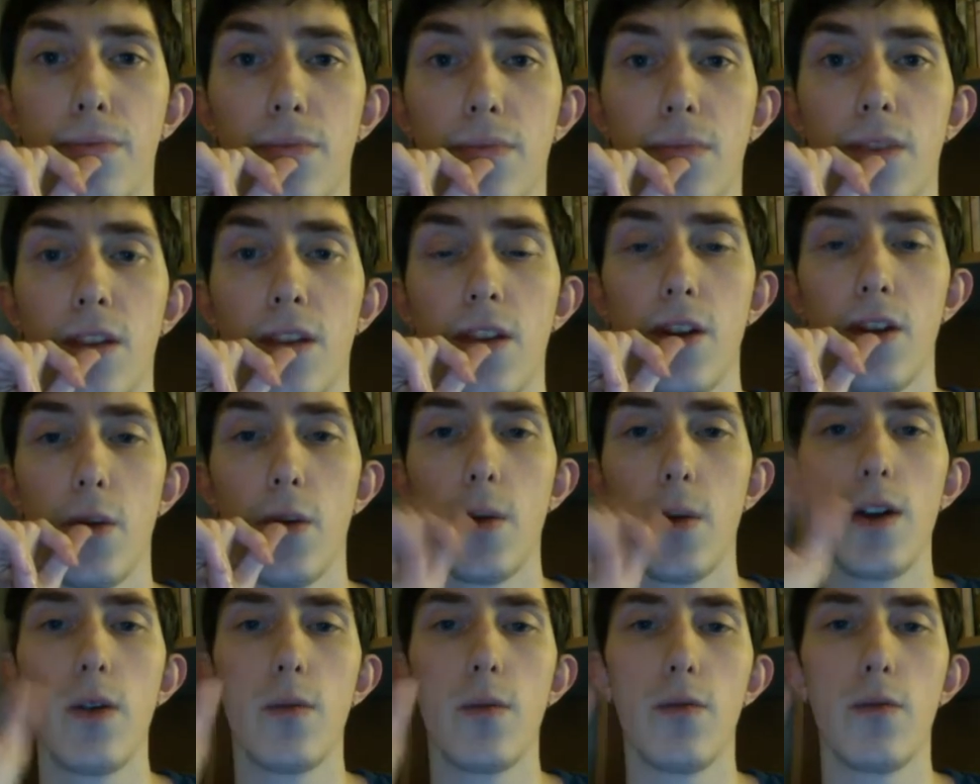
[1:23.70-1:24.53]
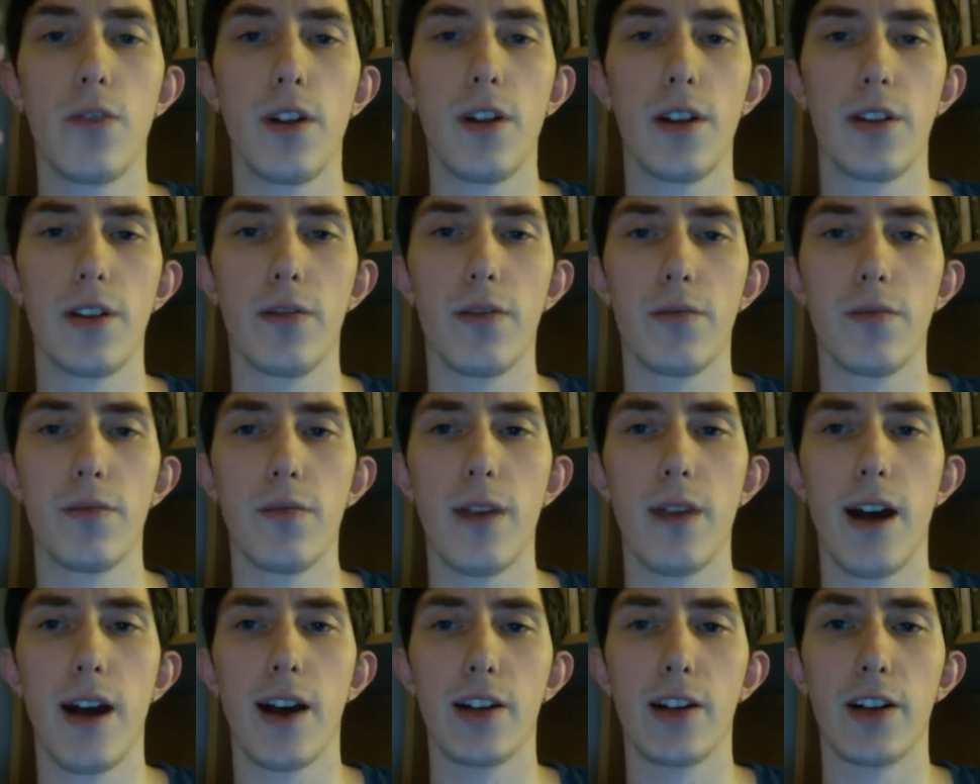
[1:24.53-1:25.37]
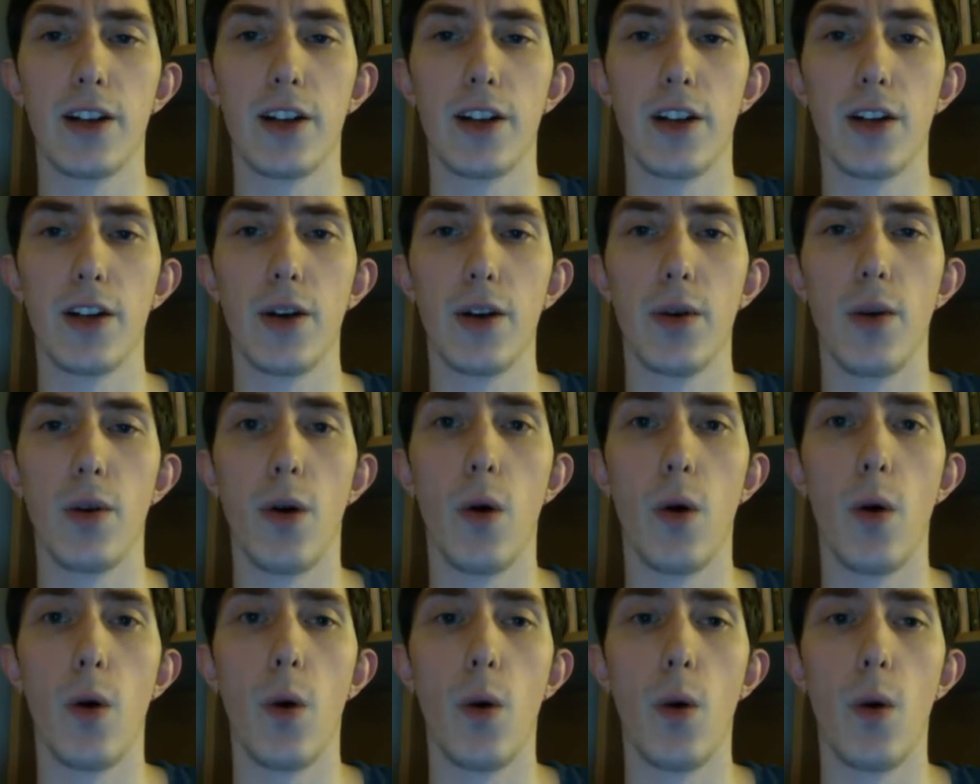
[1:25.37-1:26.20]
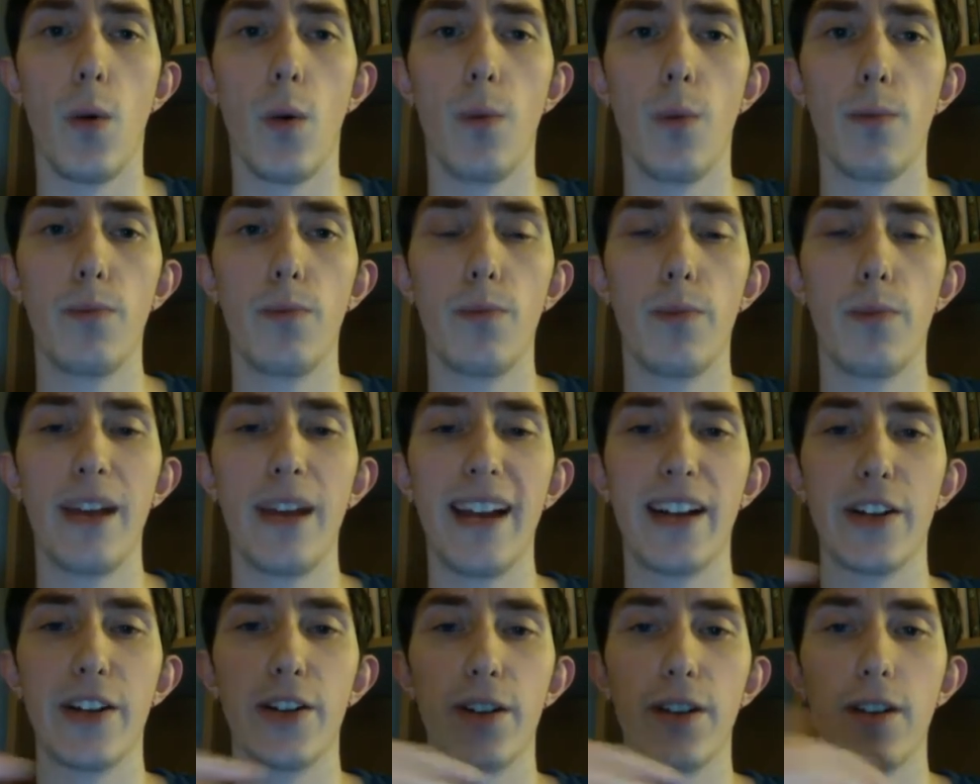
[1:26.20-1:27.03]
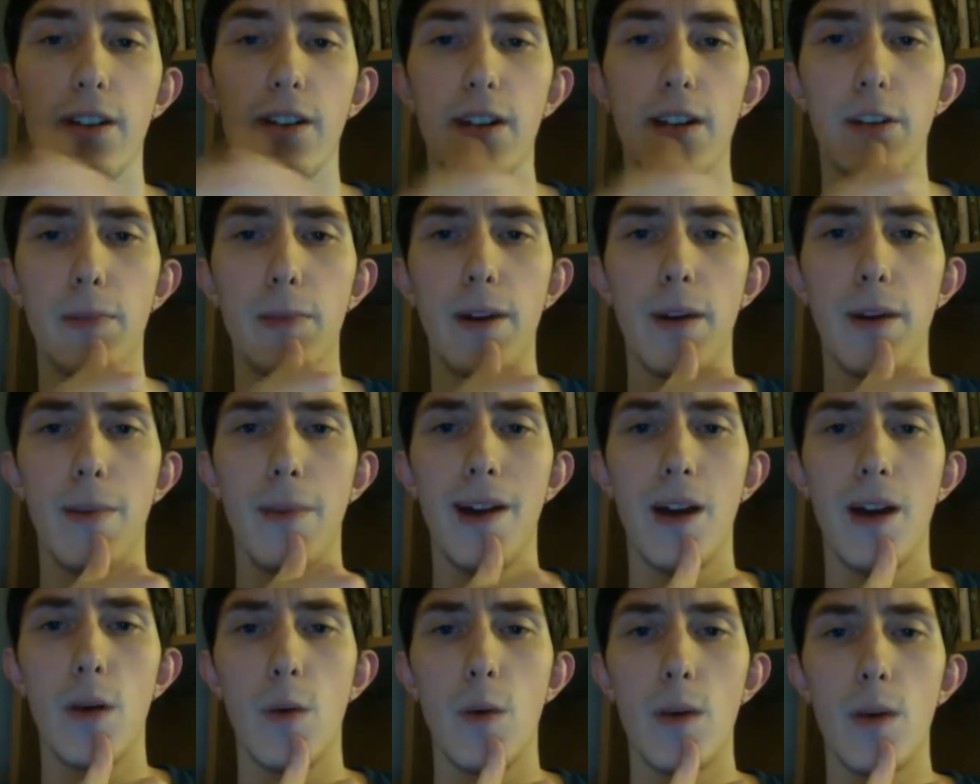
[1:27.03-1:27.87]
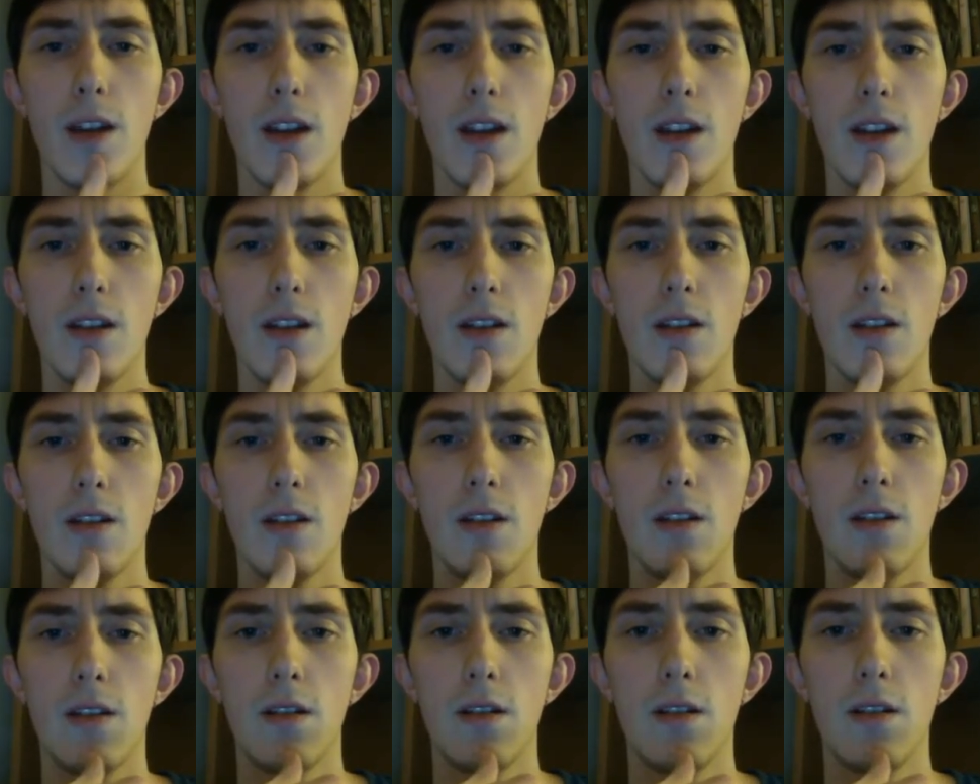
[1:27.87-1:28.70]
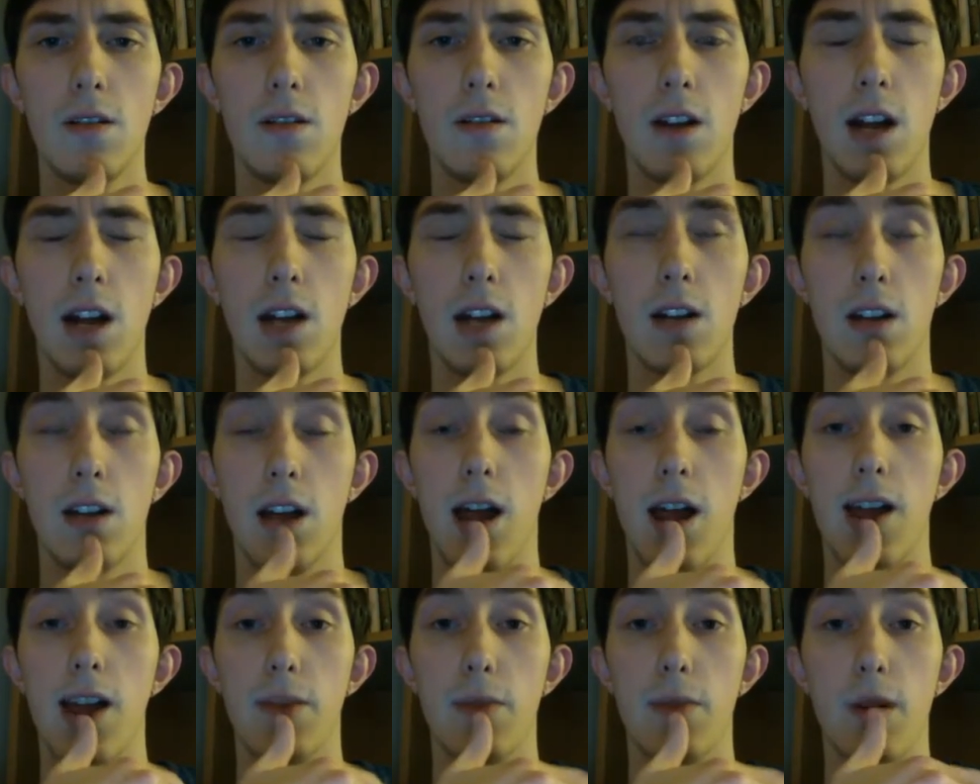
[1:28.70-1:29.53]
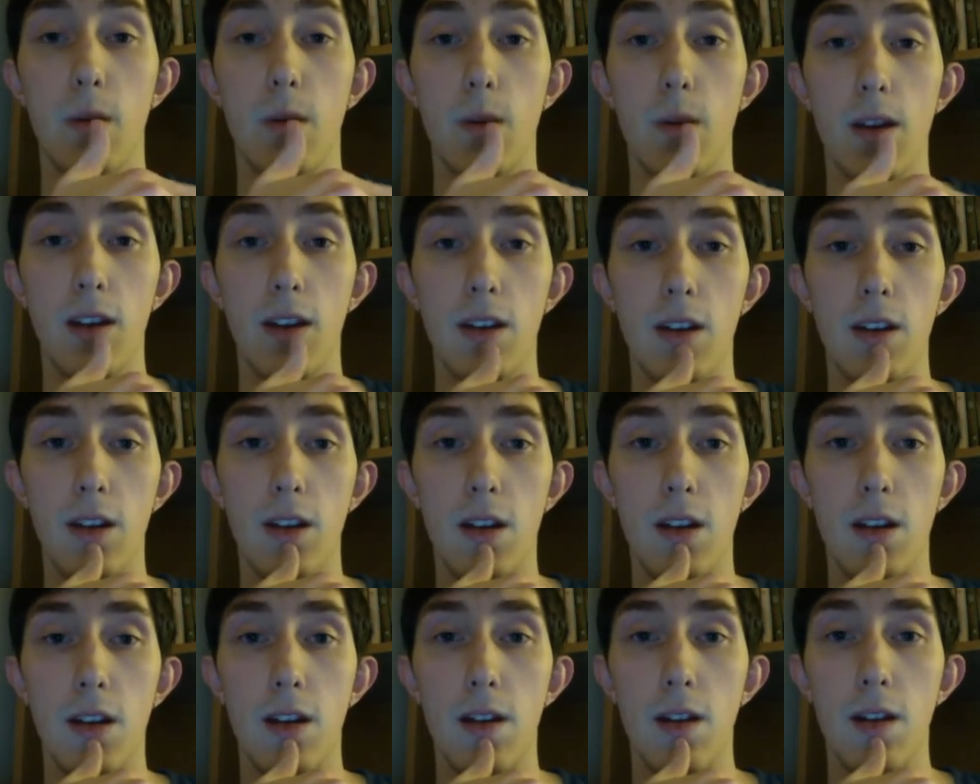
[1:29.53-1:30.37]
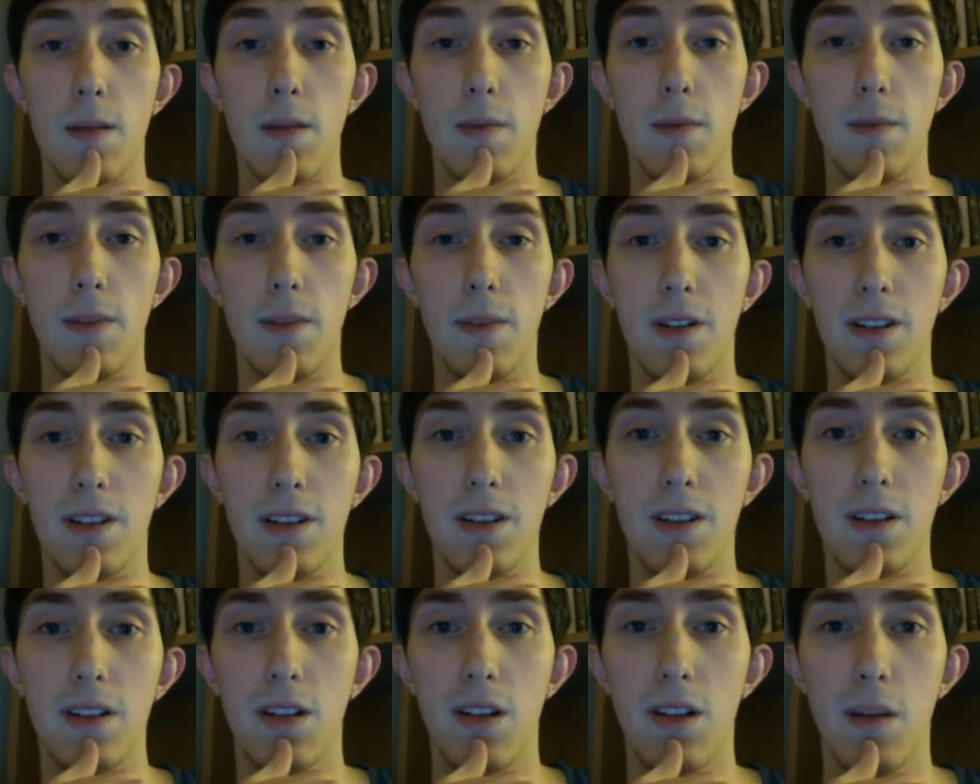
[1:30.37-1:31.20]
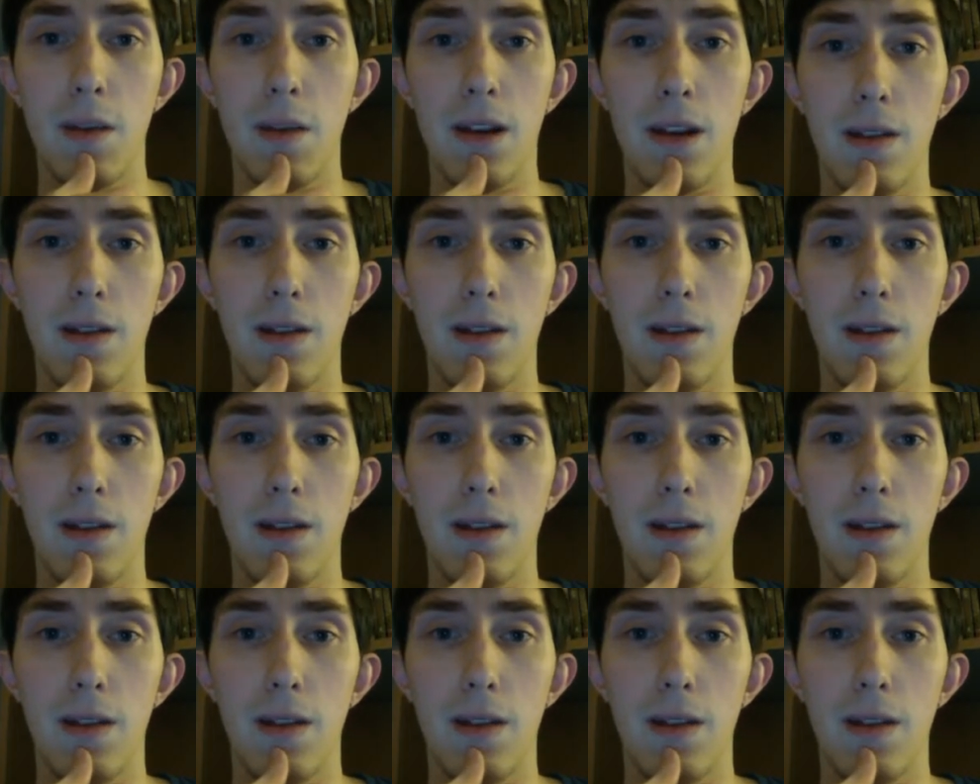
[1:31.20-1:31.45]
You know, we don't really actually know the whole picture. It's been about a week, or actually it has been a week, but still, I mean...